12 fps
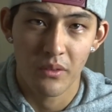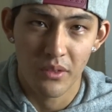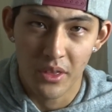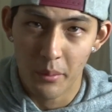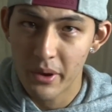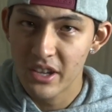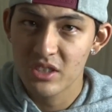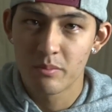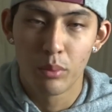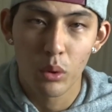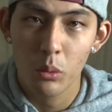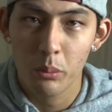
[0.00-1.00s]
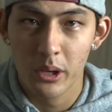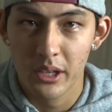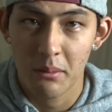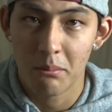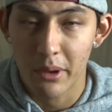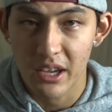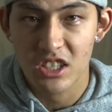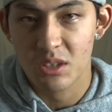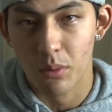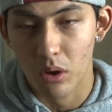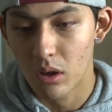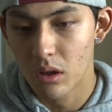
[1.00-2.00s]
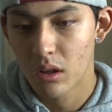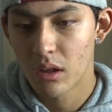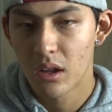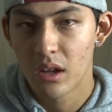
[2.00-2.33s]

the best bullpen in baseball.